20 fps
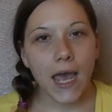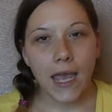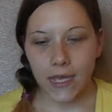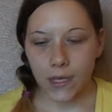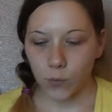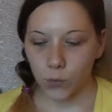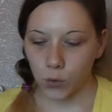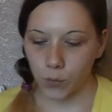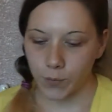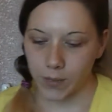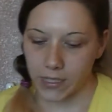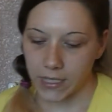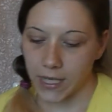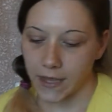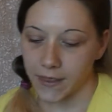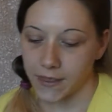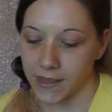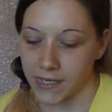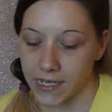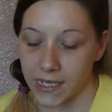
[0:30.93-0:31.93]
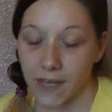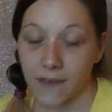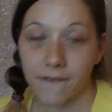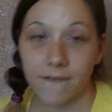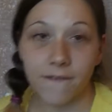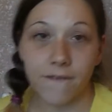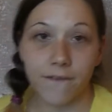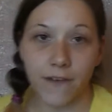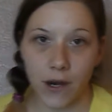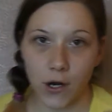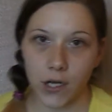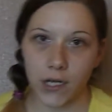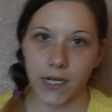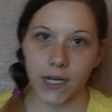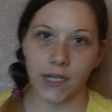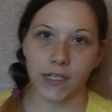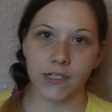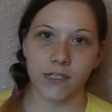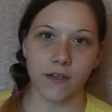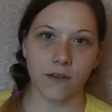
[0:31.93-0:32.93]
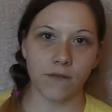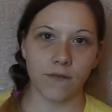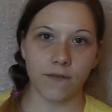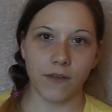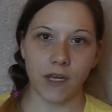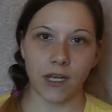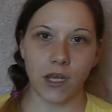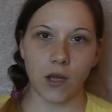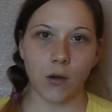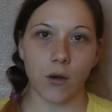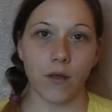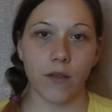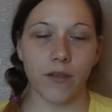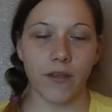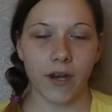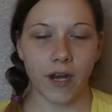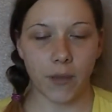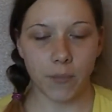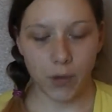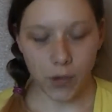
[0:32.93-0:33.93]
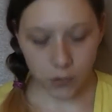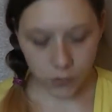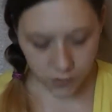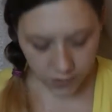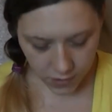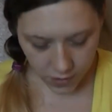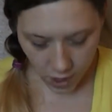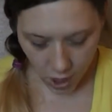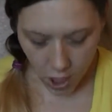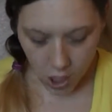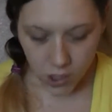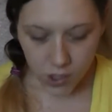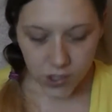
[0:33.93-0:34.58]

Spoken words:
it will be the very next video that I post.